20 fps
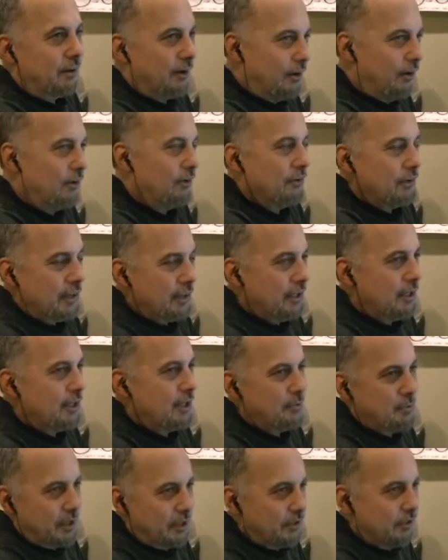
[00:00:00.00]
all that
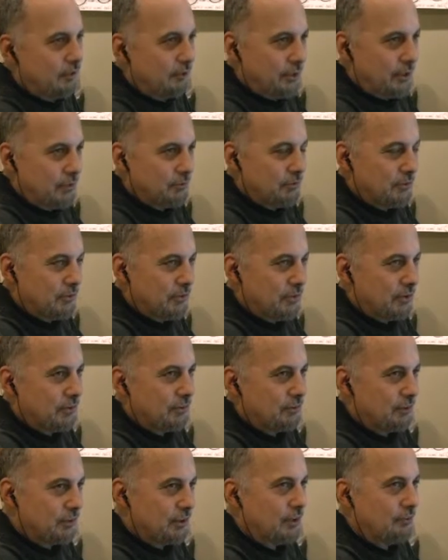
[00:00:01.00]
anybody who comes here
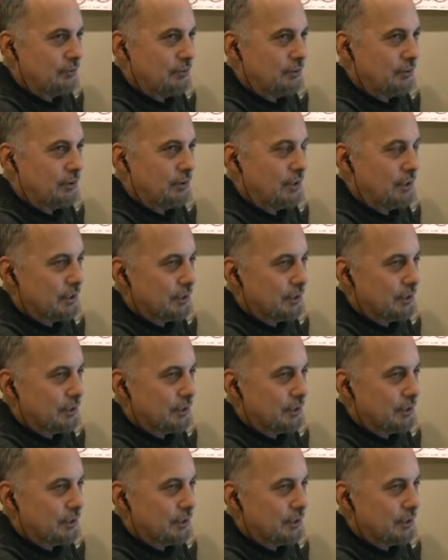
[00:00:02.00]
is looking for